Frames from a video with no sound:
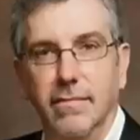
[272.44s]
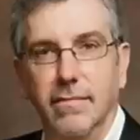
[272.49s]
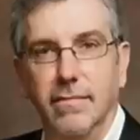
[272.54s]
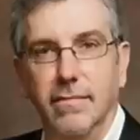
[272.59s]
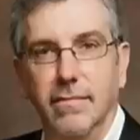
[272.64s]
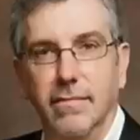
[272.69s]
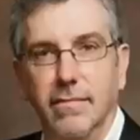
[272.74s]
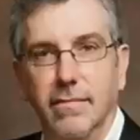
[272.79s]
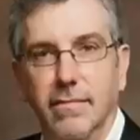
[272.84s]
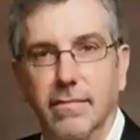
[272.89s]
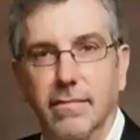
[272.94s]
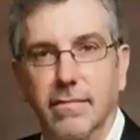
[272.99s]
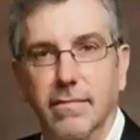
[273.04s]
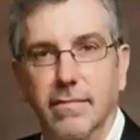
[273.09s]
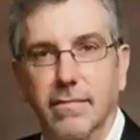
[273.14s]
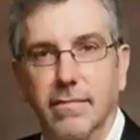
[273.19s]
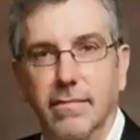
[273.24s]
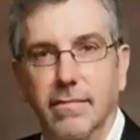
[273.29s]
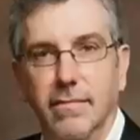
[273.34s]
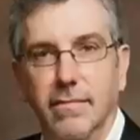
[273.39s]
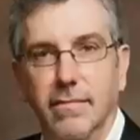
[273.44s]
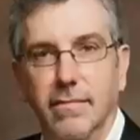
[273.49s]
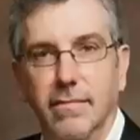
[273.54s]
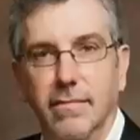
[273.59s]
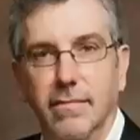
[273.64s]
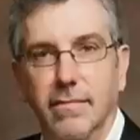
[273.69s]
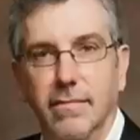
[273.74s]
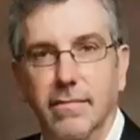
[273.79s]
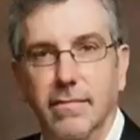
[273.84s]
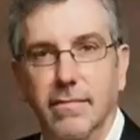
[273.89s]

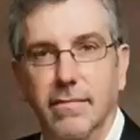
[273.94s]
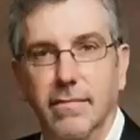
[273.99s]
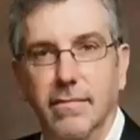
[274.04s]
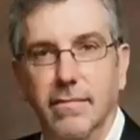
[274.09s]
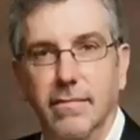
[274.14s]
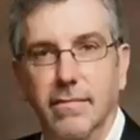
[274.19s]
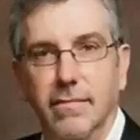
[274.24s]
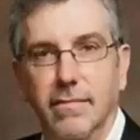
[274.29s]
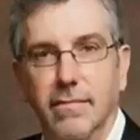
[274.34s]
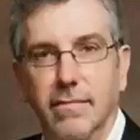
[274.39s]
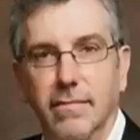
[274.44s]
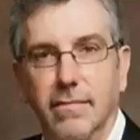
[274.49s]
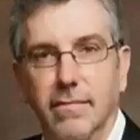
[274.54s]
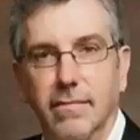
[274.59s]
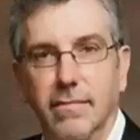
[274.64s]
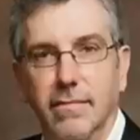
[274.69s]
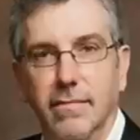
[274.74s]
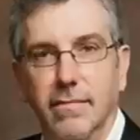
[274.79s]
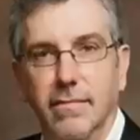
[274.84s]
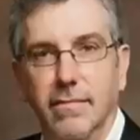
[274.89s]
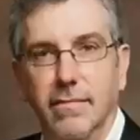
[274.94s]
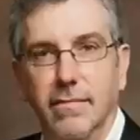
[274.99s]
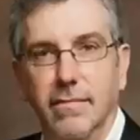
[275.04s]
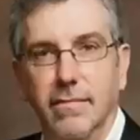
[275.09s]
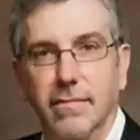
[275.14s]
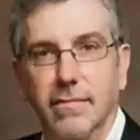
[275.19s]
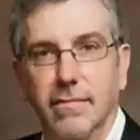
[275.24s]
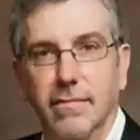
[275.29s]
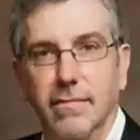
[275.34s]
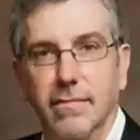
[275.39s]

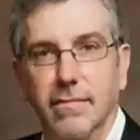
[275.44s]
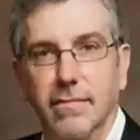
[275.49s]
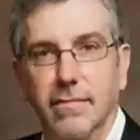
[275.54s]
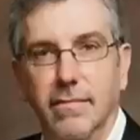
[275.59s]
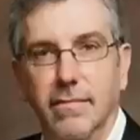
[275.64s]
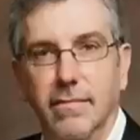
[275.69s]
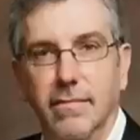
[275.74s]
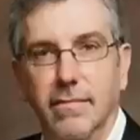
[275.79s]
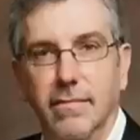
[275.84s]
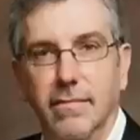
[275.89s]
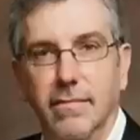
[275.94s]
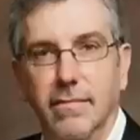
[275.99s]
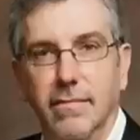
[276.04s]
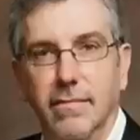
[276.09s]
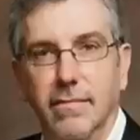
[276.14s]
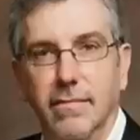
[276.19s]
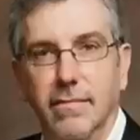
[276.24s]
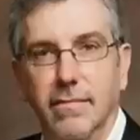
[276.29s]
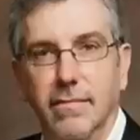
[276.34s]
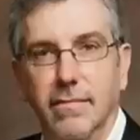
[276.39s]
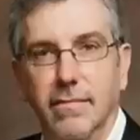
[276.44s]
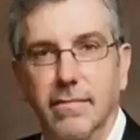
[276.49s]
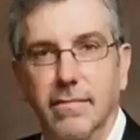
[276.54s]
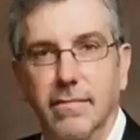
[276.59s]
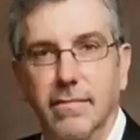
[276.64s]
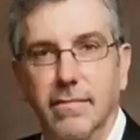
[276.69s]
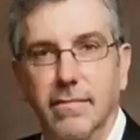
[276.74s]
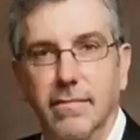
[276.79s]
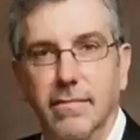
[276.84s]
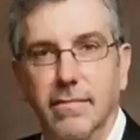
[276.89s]

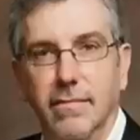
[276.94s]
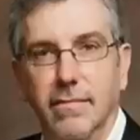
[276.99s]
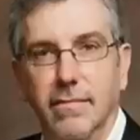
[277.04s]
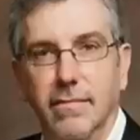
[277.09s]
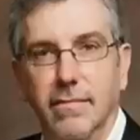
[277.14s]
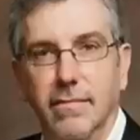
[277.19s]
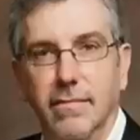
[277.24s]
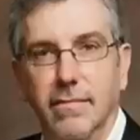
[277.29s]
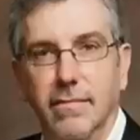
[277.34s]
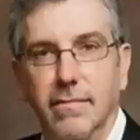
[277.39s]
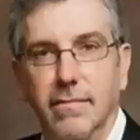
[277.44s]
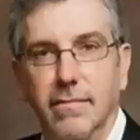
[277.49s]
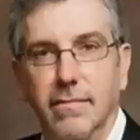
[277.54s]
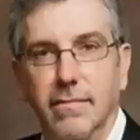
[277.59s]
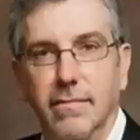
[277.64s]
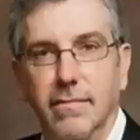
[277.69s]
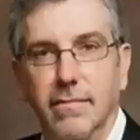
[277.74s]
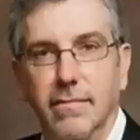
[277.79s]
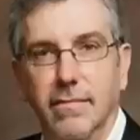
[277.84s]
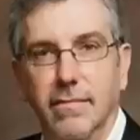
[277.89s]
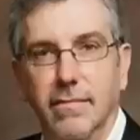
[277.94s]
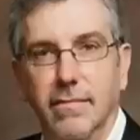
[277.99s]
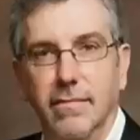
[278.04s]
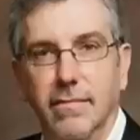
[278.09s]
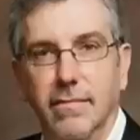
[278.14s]
[no speech]